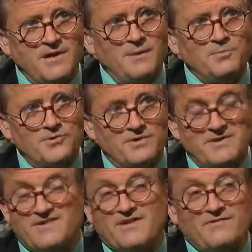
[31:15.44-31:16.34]
Opera,
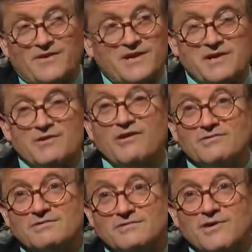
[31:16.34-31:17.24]
and a very
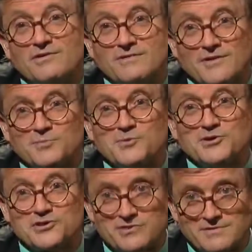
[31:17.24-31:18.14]

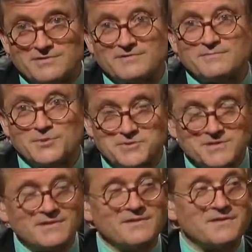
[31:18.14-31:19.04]
non-commercial
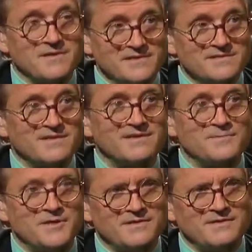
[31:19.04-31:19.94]
musical theatre. I
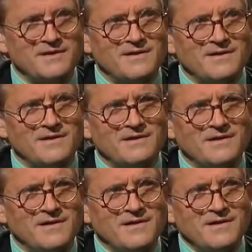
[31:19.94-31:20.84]
mean,
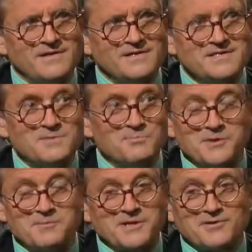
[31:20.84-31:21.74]

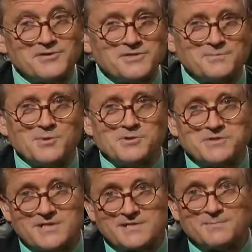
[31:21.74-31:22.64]
simply because the
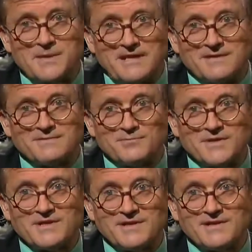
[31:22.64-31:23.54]
music's better,
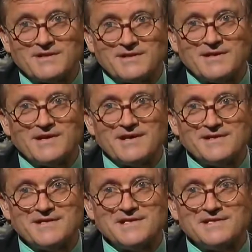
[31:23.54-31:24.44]
really, and I
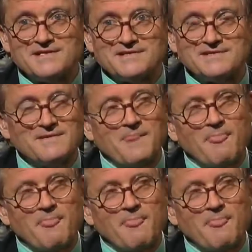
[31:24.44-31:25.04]
needed...